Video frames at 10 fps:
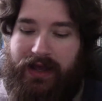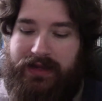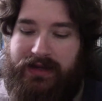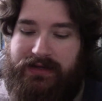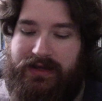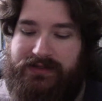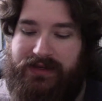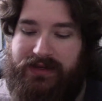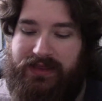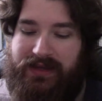He
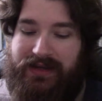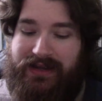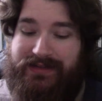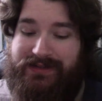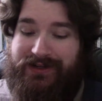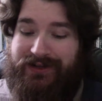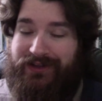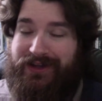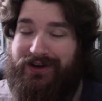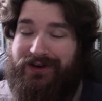doesn't think it's
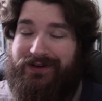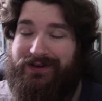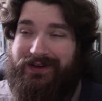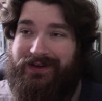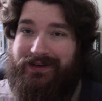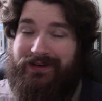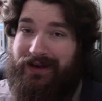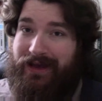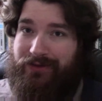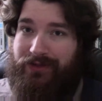clear, and
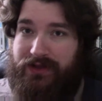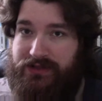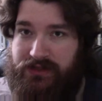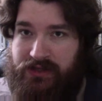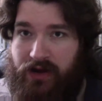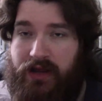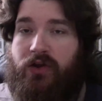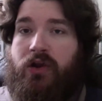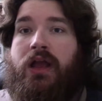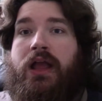I don't think it's clear
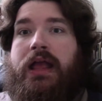either,